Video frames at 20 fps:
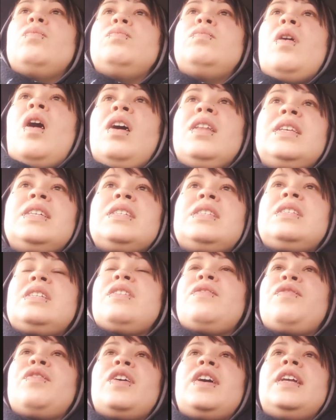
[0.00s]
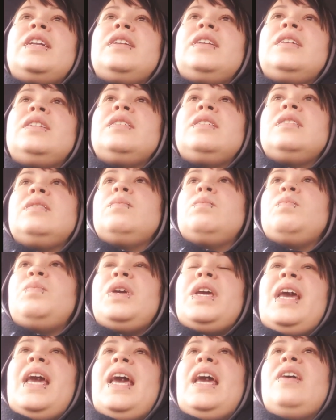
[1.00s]
all this different
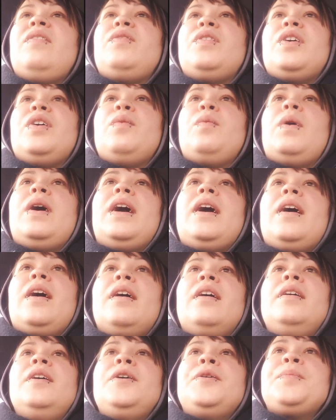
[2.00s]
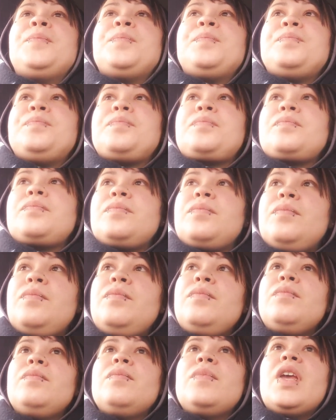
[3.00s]
behavior where
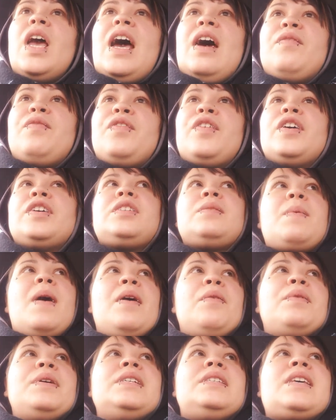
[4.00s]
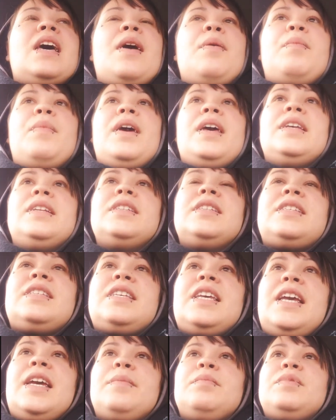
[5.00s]
at first my resentment
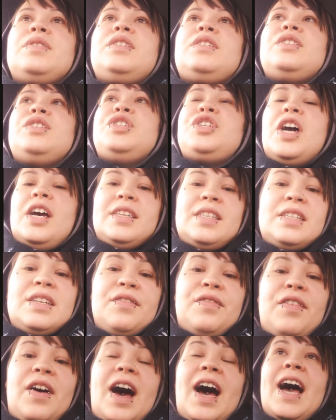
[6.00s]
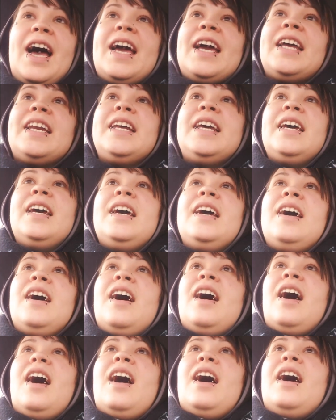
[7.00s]
seemed justified.
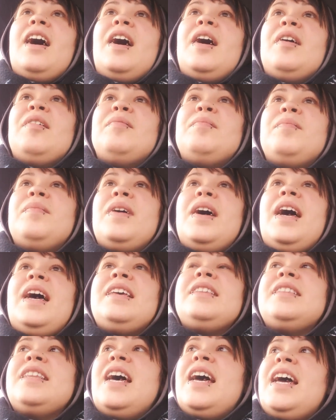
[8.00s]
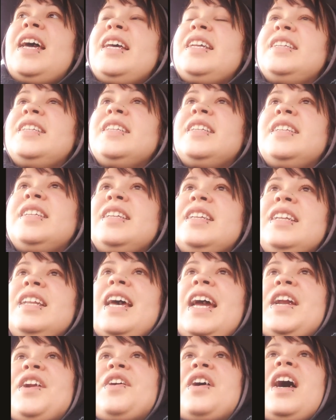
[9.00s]
And then
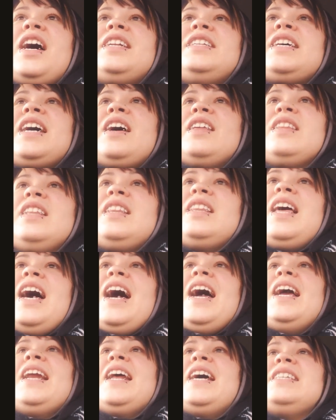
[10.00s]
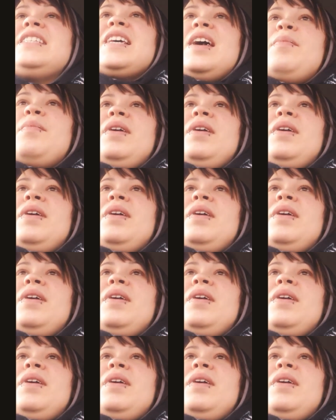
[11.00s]
later on down the line, as I'm